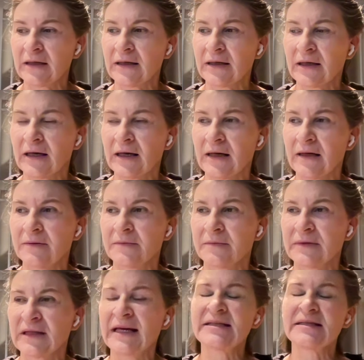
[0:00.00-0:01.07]
uh,
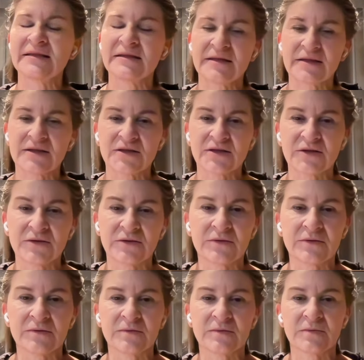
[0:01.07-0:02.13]
licensed
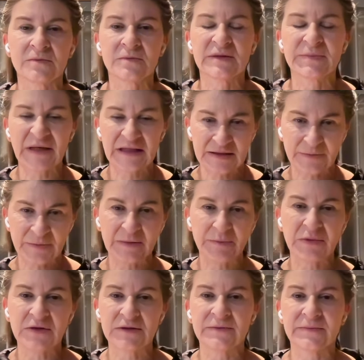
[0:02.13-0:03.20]
to speak to
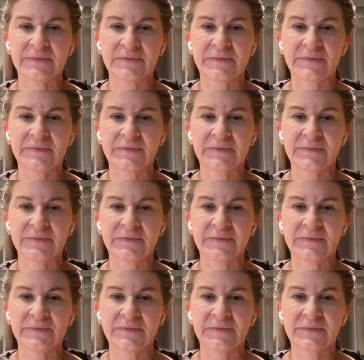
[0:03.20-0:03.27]
people.